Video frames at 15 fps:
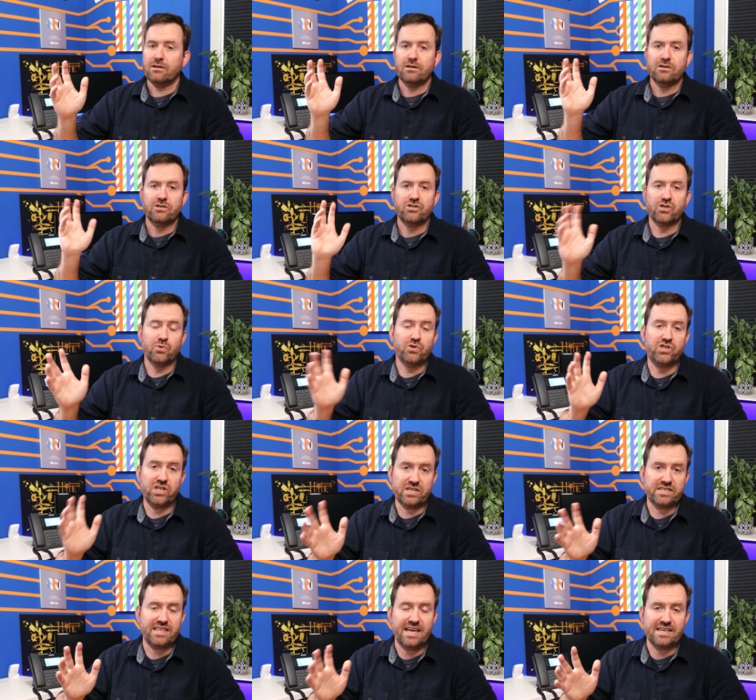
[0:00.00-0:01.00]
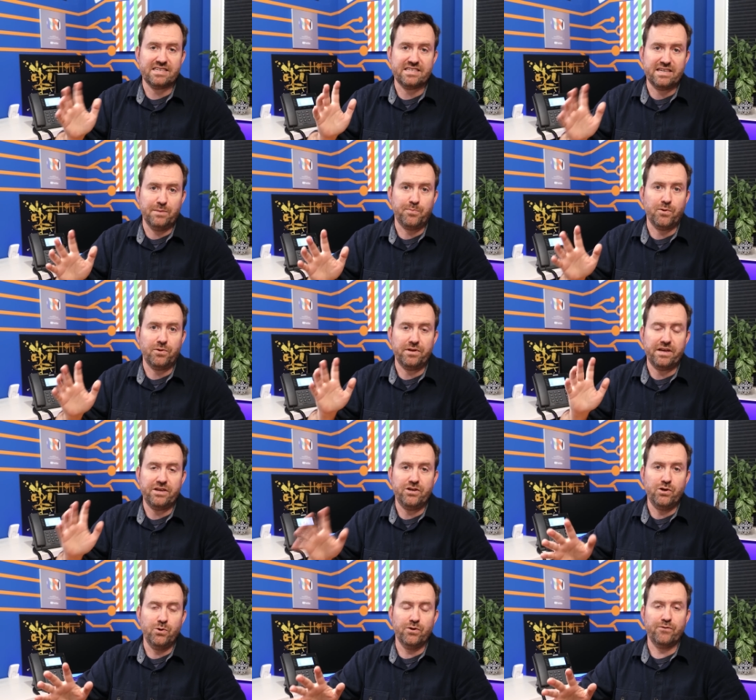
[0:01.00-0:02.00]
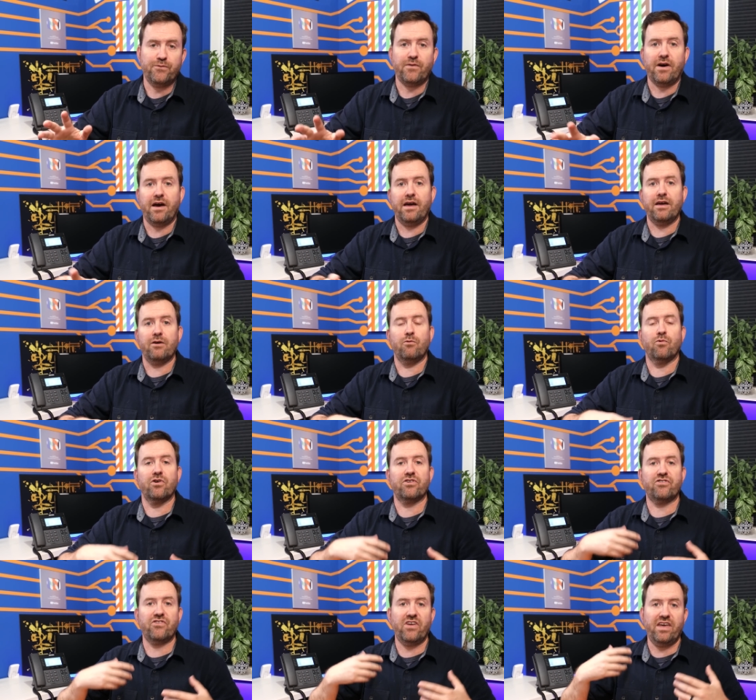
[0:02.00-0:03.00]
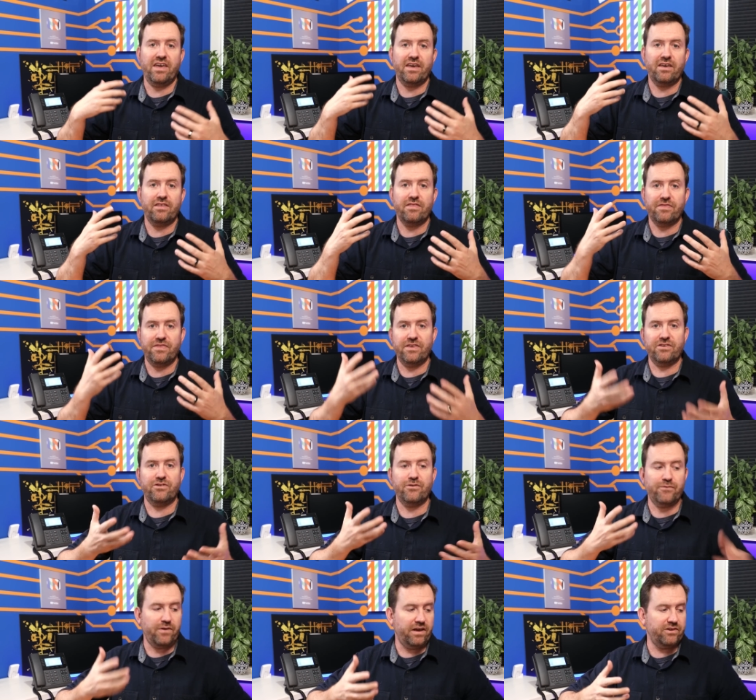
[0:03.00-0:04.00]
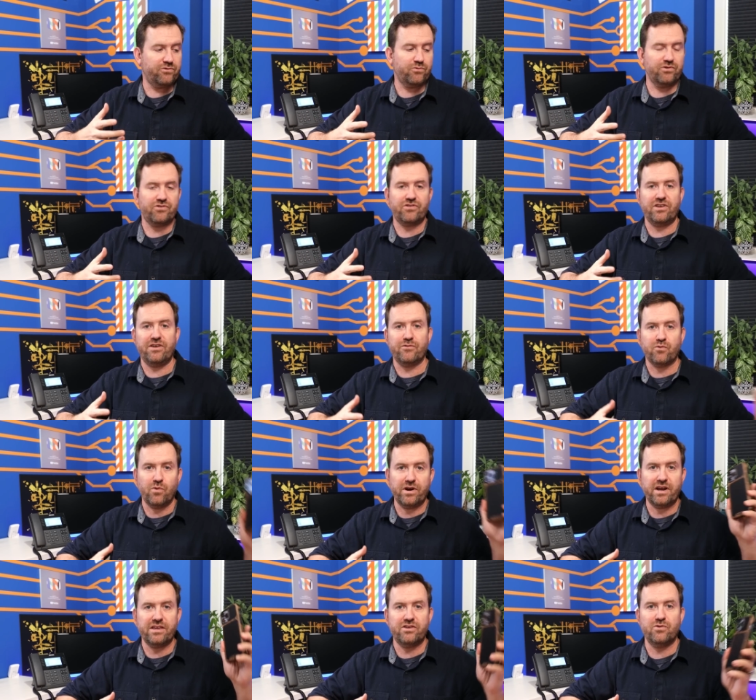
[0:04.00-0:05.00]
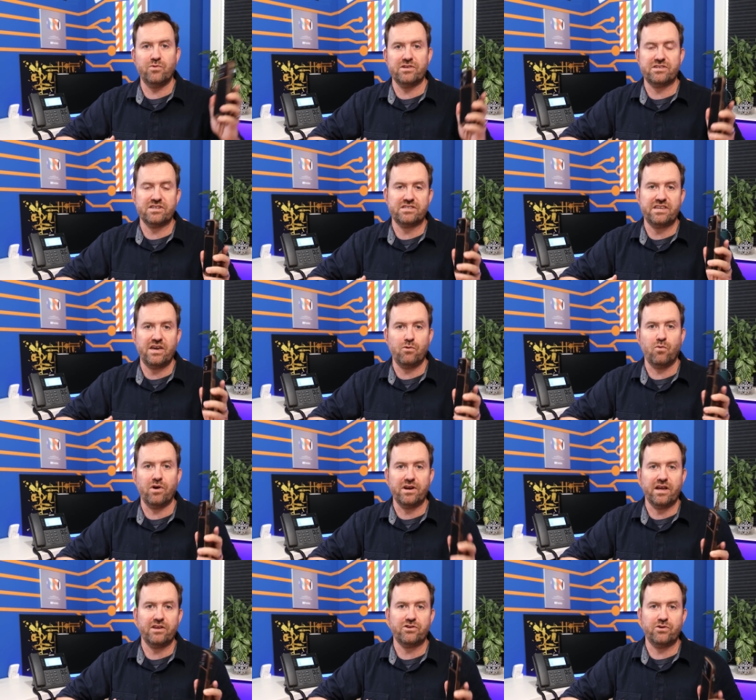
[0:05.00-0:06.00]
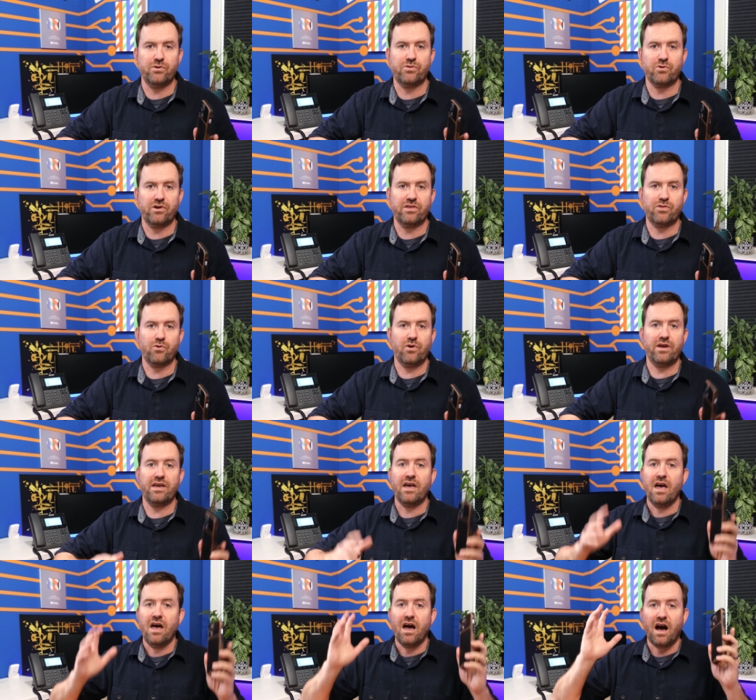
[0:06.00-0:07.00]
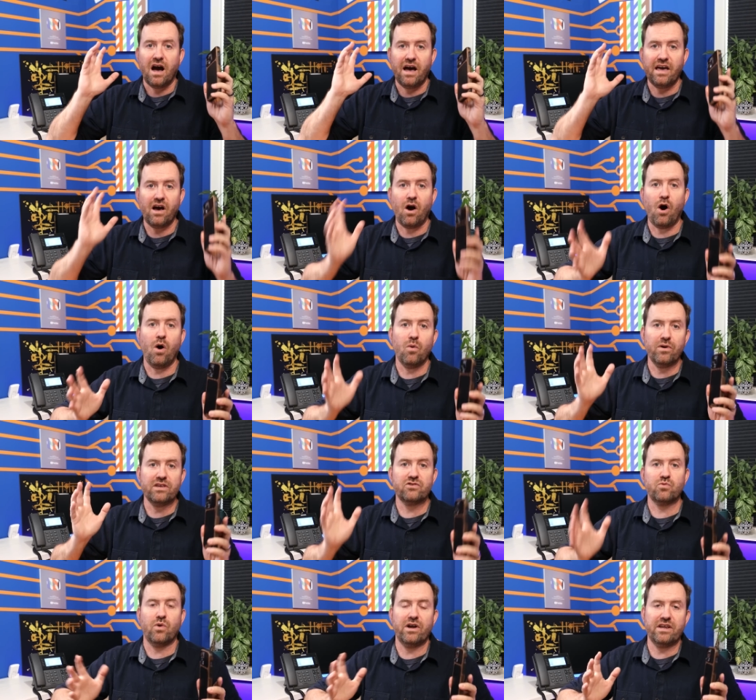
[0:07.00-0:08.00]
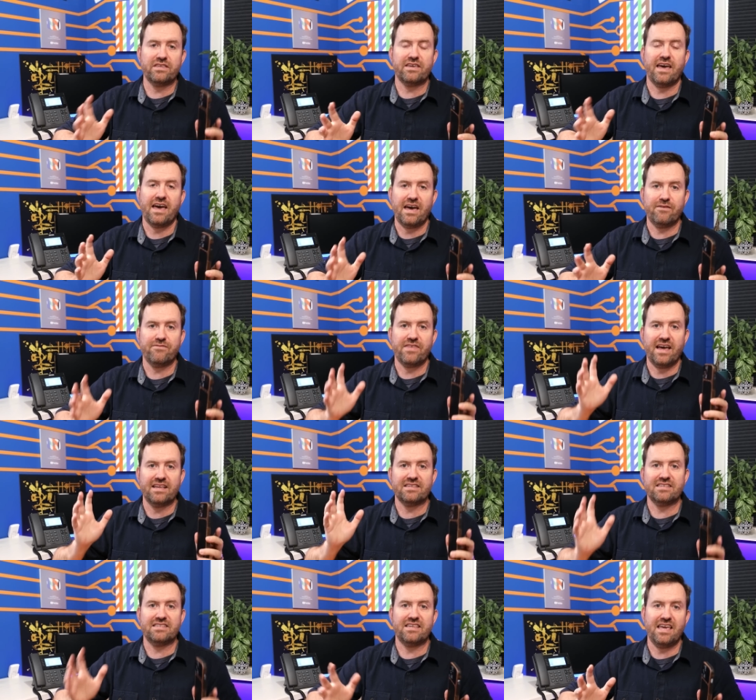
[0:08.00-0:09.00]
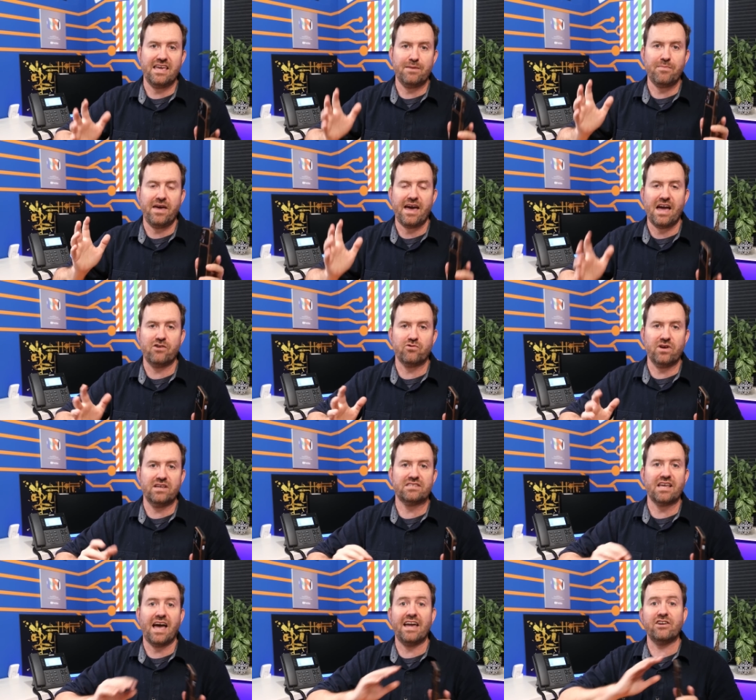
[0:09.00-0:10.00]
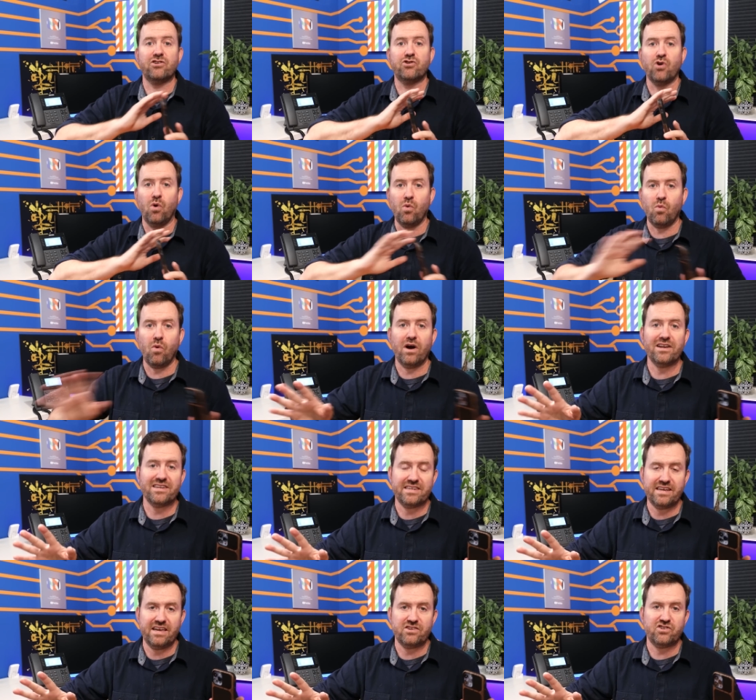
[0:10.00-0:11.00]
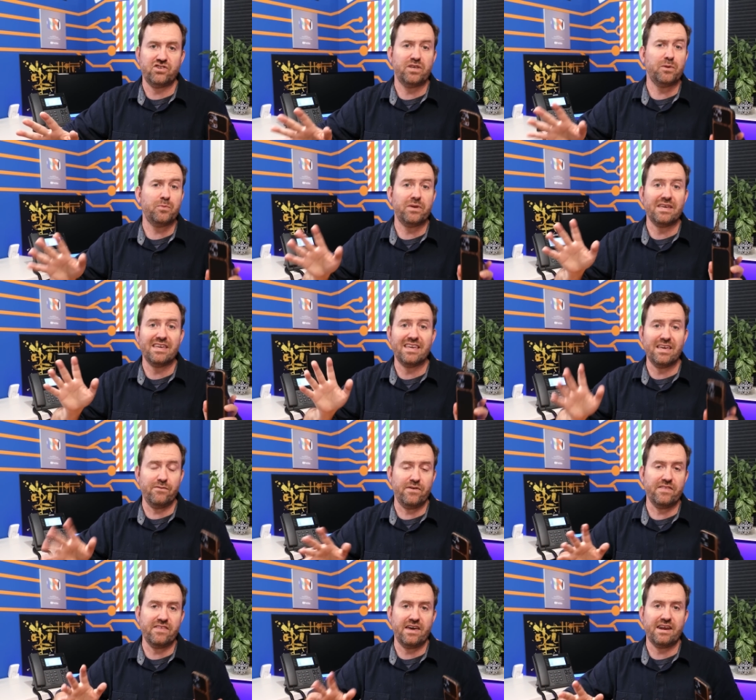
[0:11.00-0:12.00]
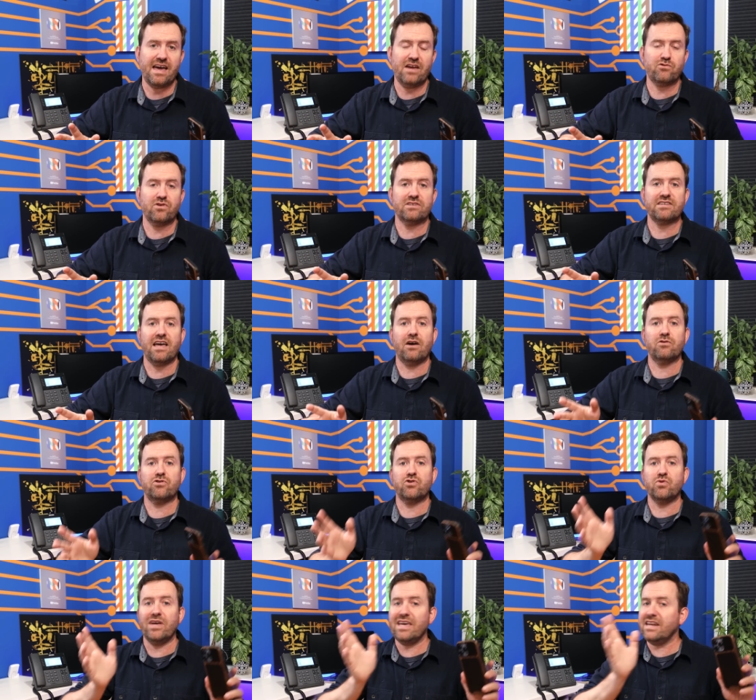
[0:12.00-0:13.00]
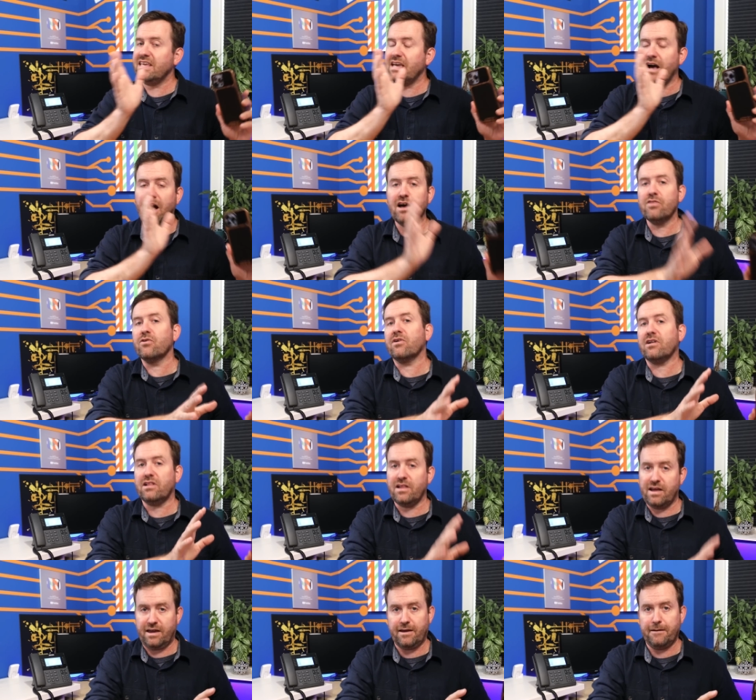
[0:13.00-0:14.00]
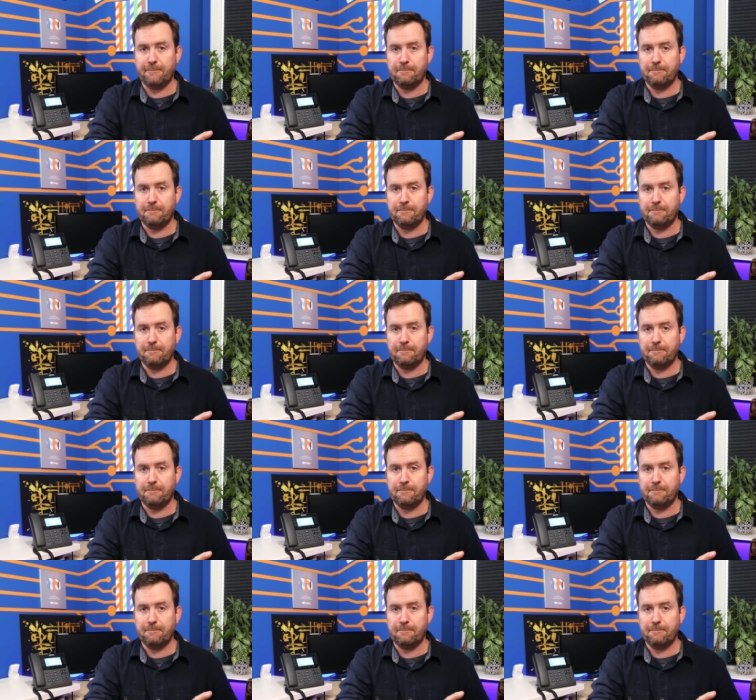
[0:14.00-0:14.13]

So just that simple in UniFi, we're saying this device received 192.168.1.233. I always want it to have that same address. I don't want DHCP giving that address out to any other client